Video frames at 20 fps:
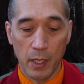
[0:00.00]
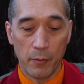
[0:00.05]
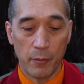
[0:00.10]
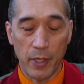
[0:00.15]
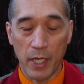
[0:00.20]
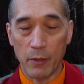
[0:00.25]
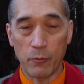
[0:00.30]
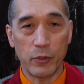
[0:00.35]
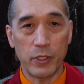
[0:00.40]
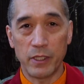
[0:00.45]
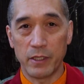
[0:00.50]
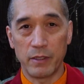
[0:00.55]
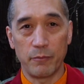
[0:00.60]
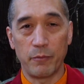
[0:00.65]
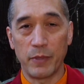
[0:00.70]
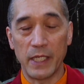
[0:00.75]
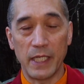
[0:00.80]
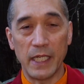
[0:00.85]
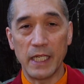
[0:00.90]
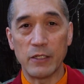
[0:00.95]
But I wouldn't
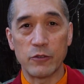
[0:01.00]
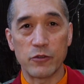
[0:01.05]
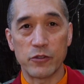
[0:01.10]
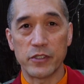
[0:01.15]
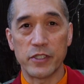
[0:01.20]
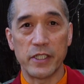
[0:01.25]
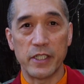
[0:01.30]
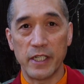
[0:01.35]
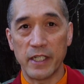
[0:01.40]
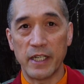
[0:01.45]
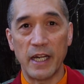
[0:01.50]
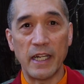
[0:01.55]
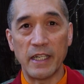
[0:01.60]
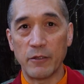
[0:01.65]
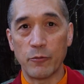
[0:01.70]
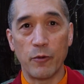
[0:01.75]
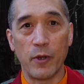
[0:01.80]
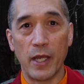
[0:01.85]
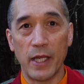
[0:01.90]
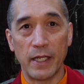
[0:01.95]
be interested in any
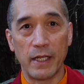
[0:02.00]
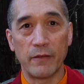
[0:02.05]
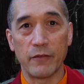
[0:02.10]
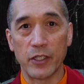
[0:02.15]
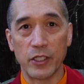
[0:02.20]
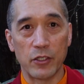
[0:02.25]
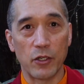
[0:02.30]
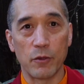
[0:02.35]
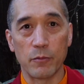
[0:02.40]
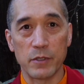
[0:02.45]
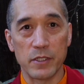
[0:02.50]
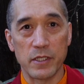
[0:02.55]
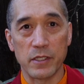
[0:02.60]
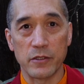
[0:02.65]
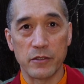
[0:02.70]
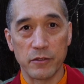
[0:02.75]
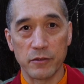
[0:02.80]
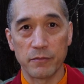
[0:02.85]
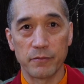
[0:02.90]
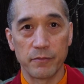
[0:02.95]
way in having a Dharma
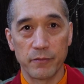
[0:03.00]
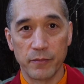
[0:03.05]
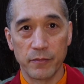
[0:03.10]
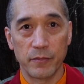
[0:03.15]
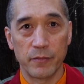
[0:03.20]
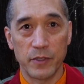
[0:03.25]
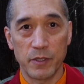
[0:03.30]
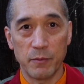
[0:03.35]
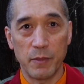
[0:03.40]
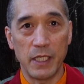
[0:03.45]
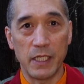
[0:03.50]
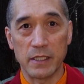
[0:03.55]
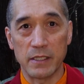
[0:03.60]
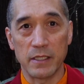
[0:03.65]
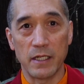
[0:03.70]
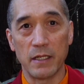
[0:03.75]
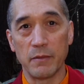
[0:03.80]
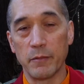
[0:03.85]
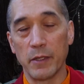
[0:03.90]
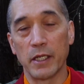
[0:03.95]
center. To me, it's a
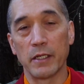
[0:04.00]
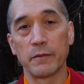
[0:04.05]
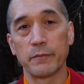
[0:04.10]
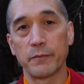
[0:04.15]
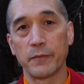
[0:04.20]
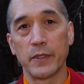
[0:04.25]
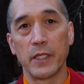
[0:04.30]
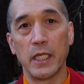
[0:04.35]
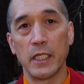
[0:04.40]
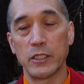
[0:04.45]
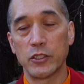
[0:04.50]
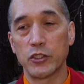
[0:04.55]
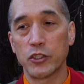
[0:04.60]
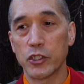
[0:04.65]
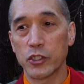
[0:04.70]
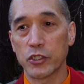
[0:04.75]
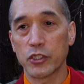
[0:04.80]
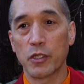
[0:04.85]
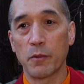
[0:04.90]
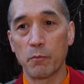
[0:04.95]
nightmare. It's
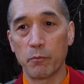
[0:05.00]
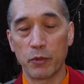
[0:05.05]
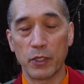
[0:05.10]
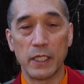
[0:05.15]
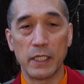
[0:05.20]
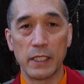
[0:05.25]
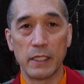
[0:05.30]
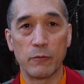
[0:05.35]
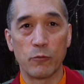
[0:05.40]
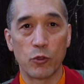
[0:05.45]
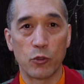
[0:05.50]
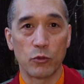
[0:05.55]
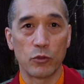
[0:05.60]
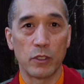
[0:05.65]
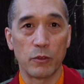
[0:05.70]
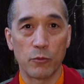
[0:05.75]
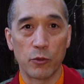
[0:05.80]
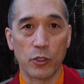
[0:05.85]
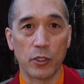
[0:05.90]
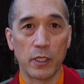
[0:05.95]
just completely
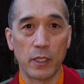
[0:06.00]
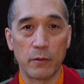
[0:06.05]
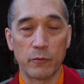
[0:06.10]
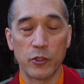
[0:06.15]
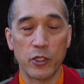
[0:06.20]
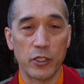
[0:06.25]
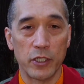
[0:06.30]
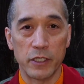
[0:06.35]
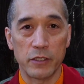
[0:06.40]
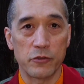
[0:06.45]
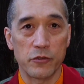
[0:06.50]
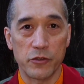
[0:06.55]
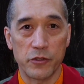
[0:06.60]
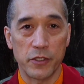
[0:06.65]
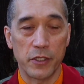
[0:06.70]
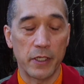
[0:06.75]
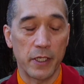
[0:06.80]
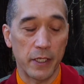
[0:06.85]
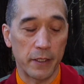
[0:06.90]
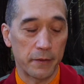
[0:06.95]
worldly work, and I'm not
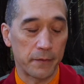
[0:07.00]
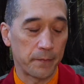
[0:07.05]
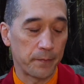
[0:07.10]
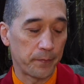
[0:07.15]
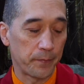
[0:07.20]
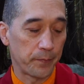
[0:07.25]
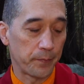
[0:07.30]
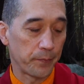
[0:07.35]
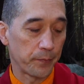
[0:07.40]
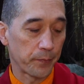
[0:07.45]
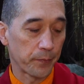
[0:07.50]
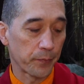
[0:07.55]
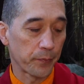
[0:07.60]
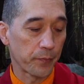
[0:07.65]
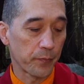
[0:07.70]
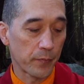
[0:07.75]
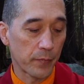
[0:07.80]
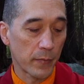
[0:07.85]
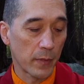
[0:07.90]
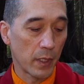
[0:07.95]
interested in
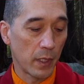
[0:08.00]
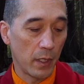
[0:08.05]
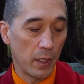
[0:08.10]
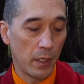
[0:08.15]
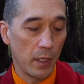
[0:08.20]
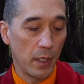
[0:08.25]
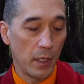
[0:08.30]
that.